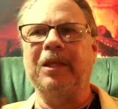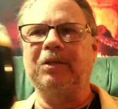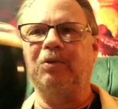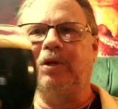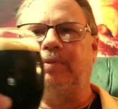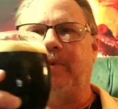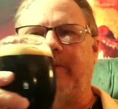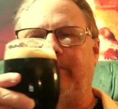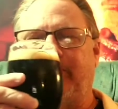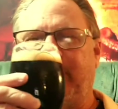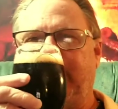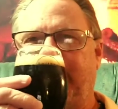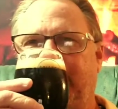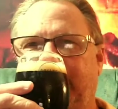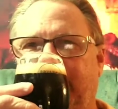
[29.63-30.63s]
It's one of my
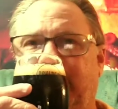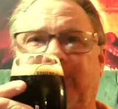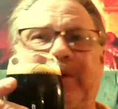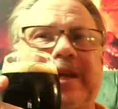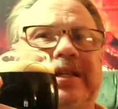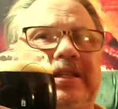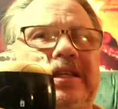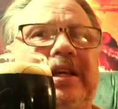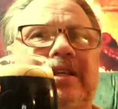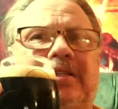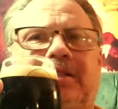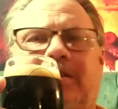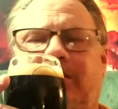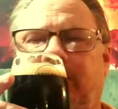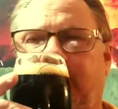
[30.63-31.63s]
favorites. Great
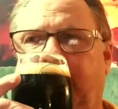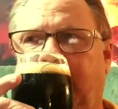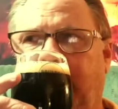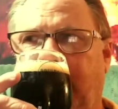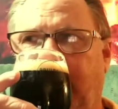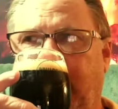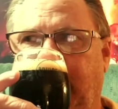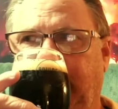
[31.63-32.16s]
disc, too.